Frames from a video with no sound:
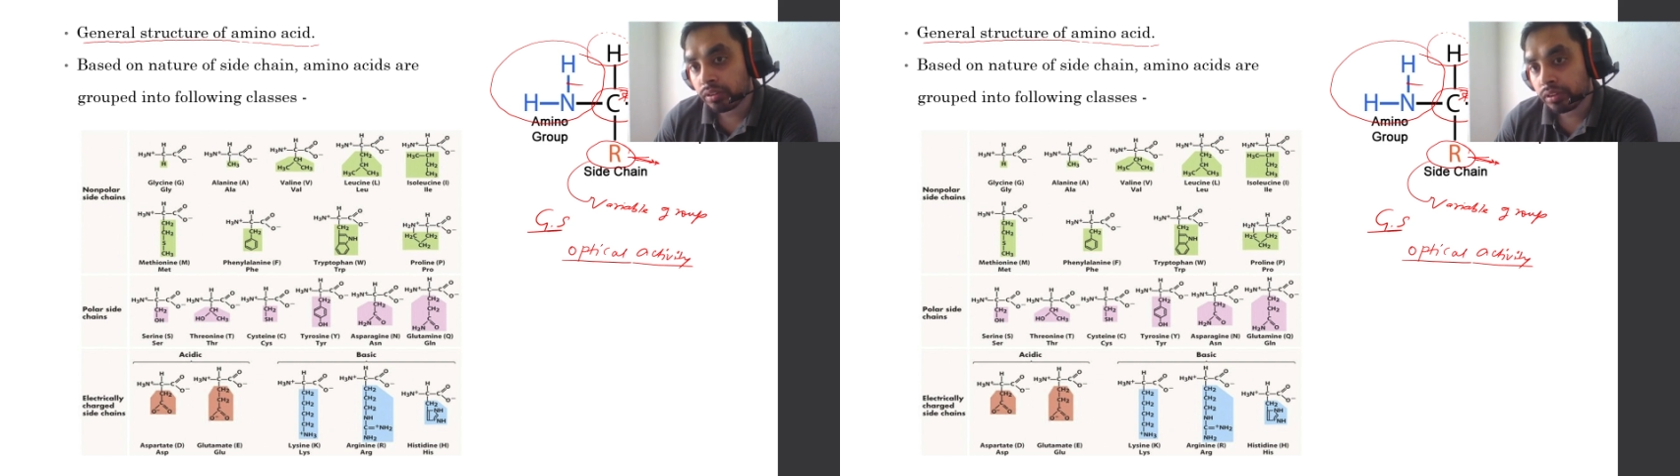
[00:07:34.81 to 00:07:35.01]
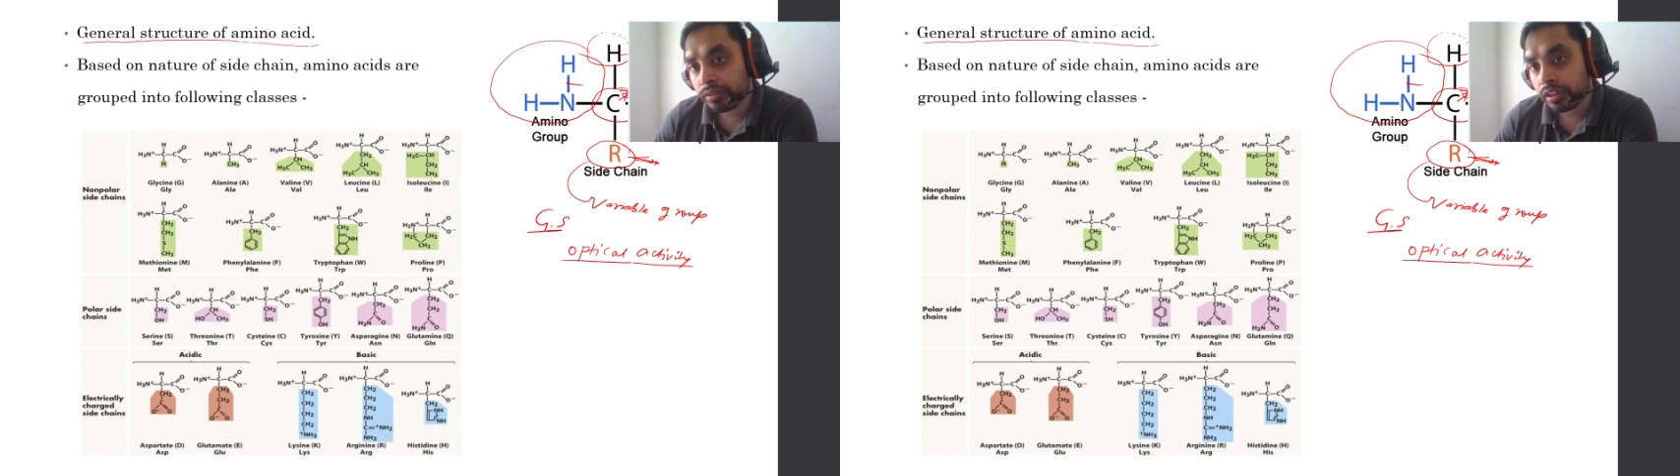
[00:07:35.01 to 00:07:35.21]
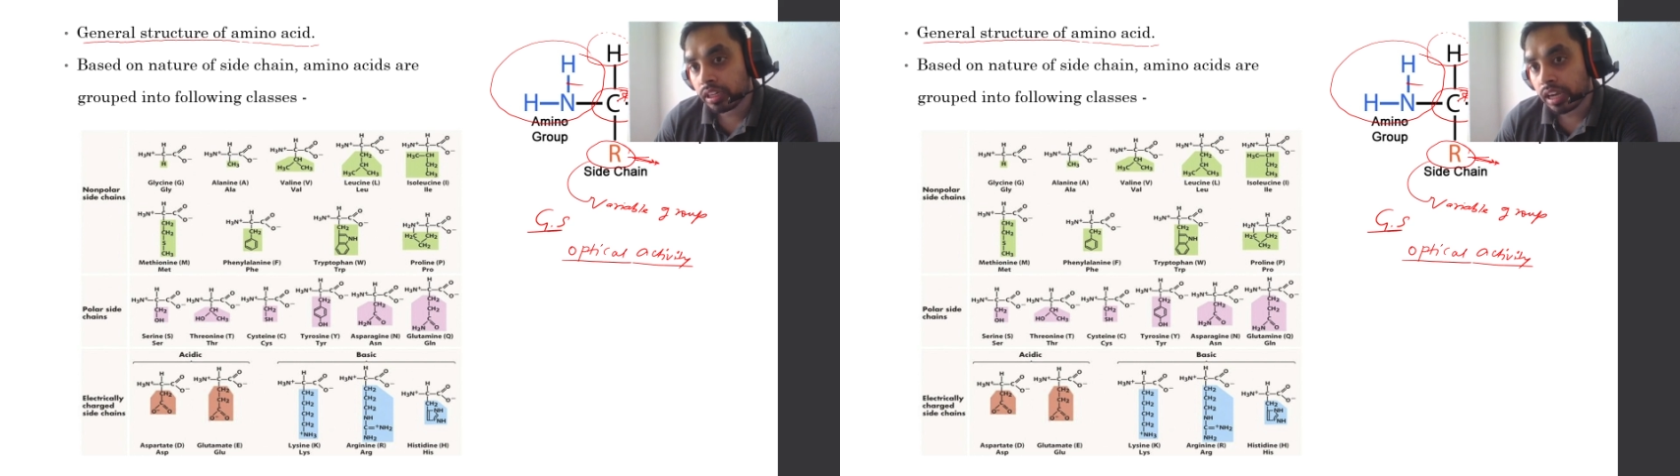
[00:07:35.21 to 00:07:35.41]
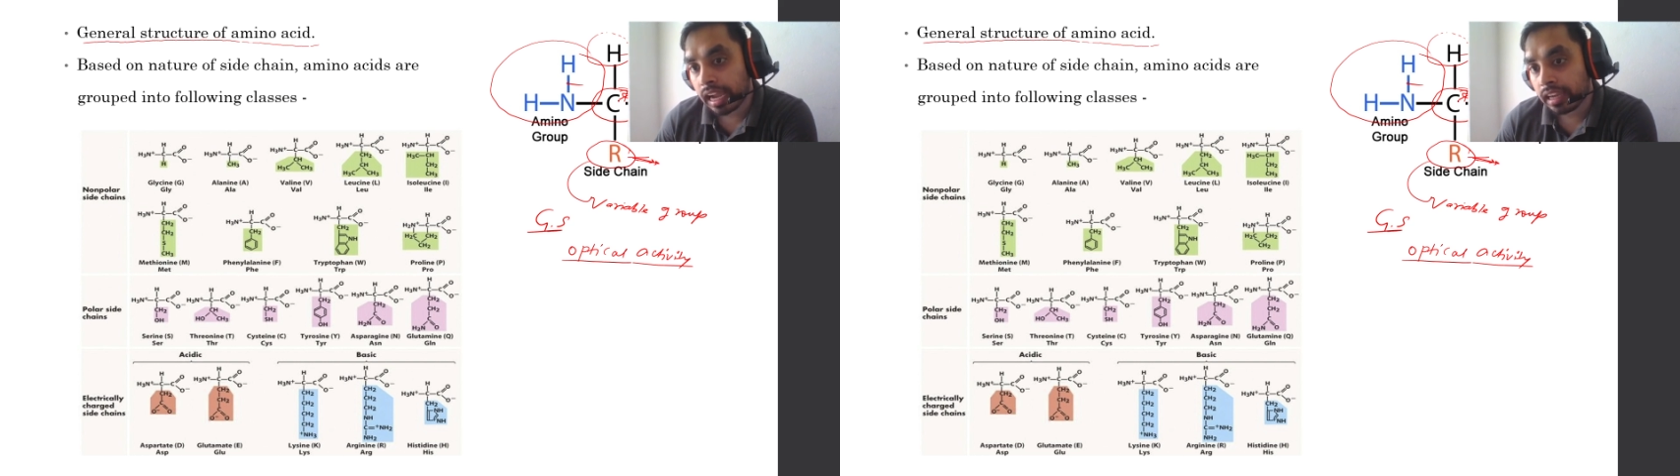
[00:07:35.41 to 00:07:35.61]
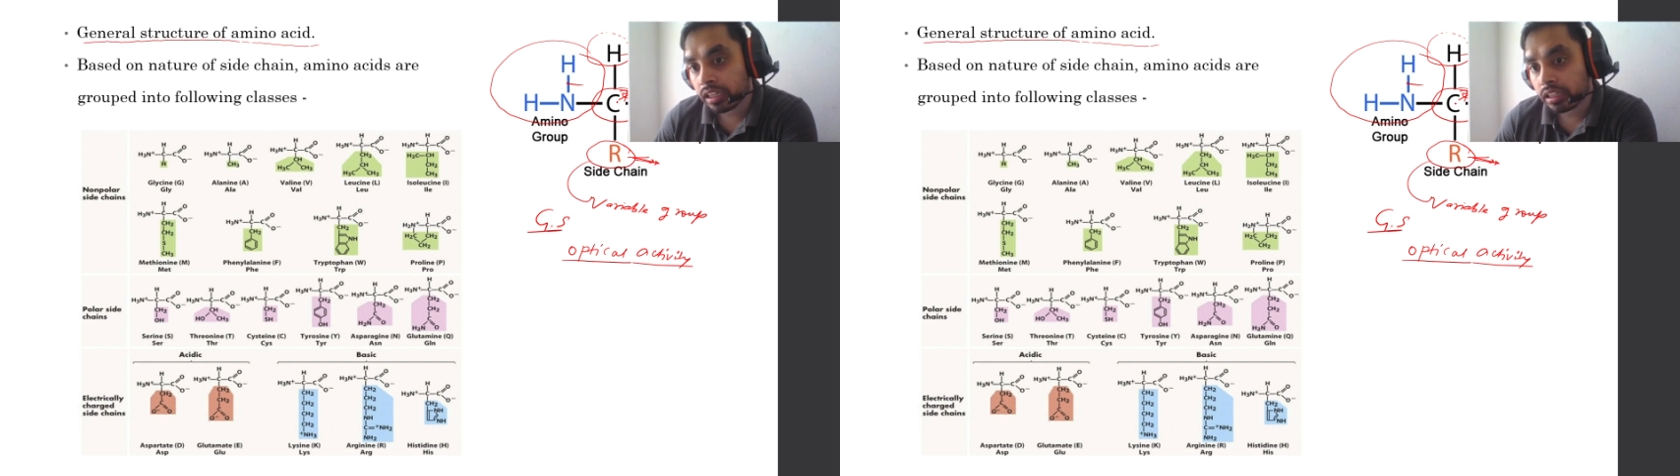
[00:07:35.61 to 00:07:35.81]
would be a
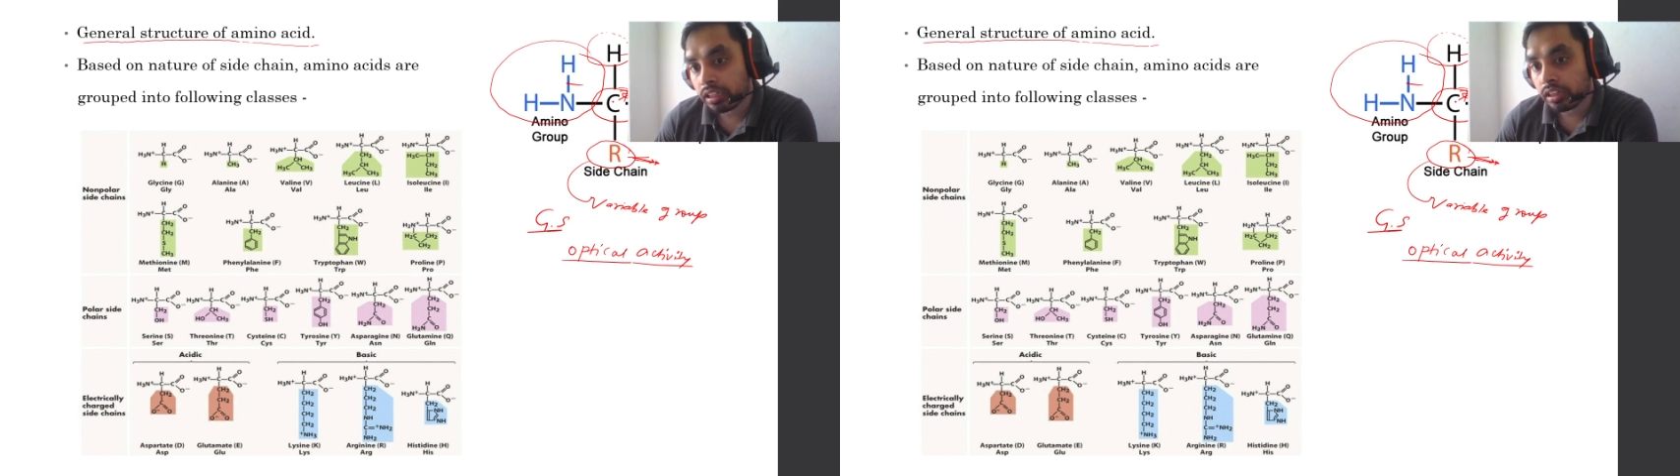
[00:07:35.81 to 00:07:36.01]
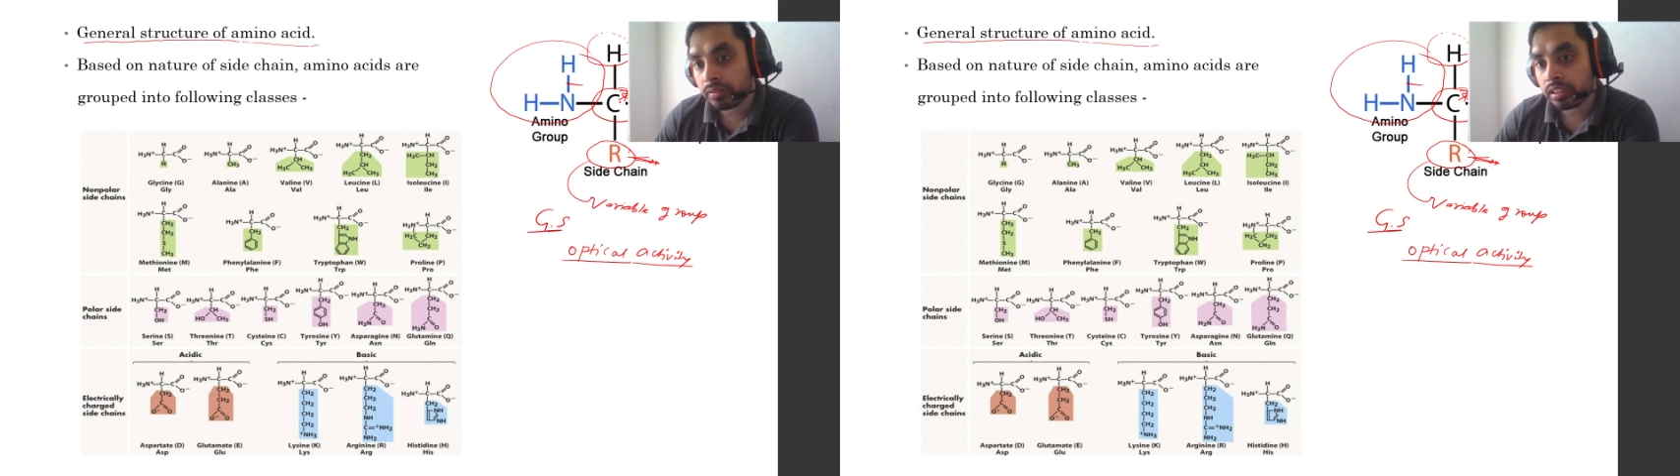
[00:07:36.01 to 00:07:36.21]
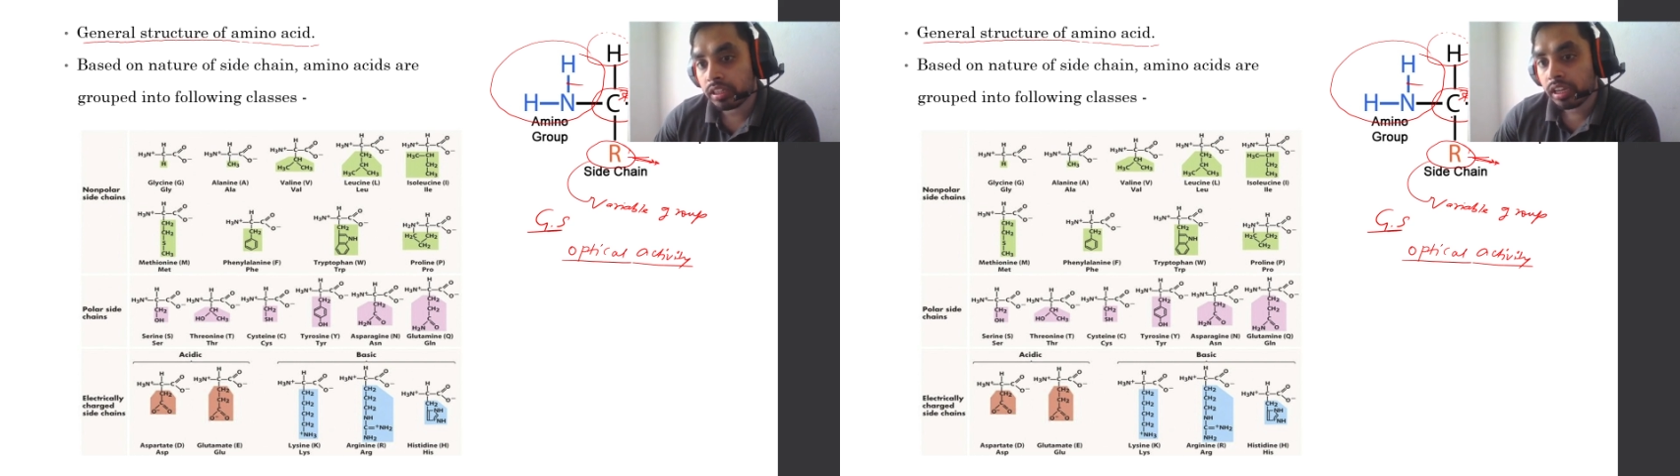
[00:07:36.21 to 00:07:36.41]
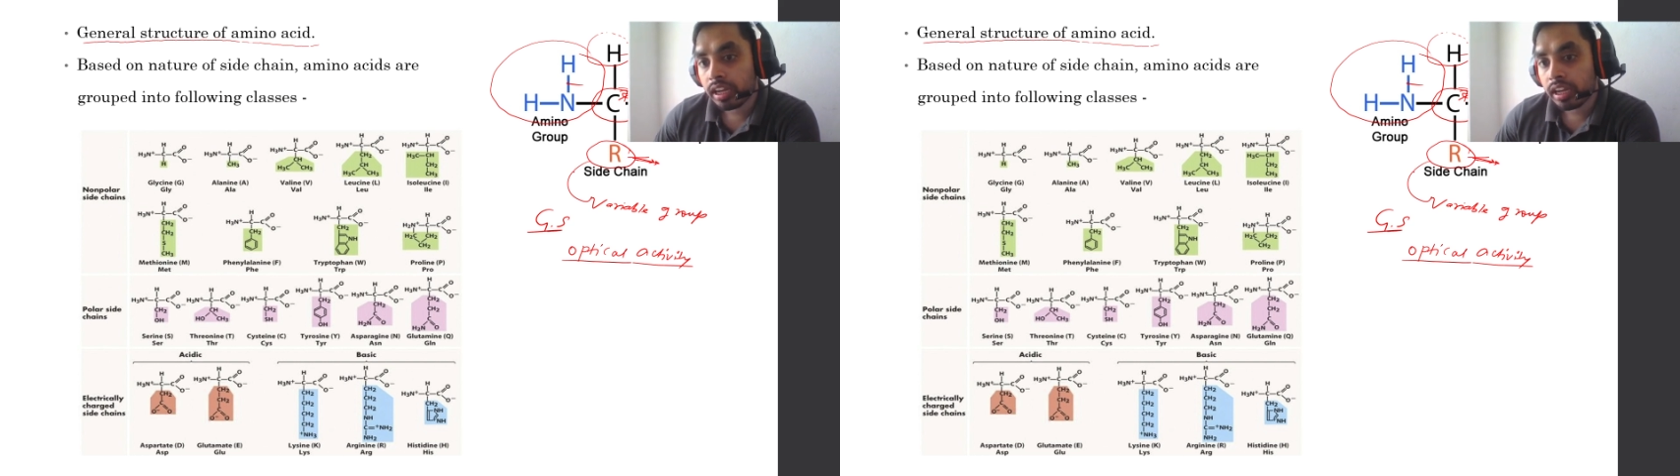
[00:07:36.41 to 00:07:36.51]
chiral carbon,